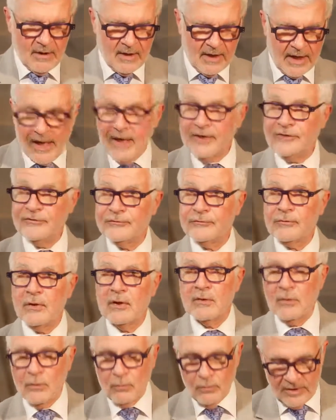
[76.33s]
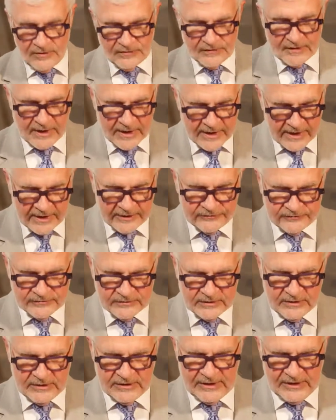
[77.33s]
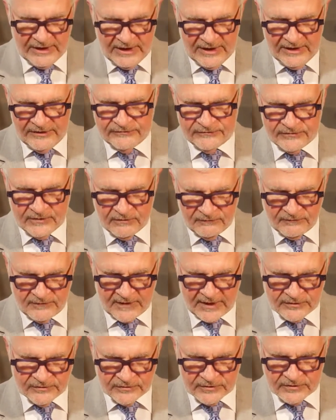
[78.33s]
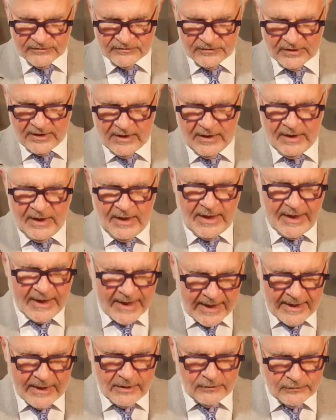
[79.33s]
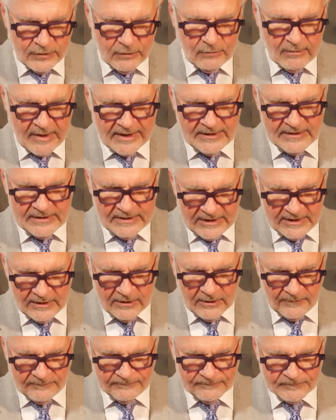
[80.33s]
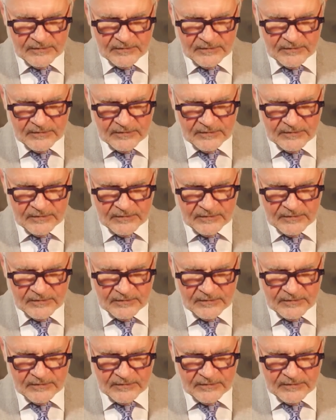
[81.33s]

I struggle with constant yeast infections. How do I deal?